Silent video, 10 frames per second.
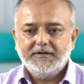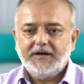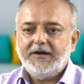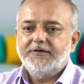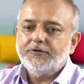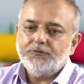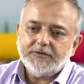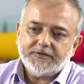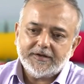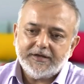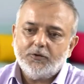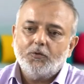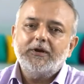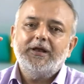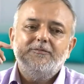and rituals are the
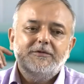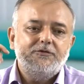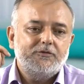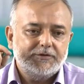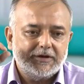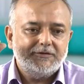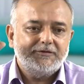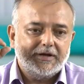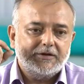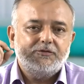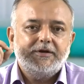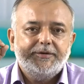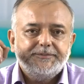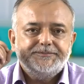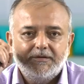core elements of a culture actually.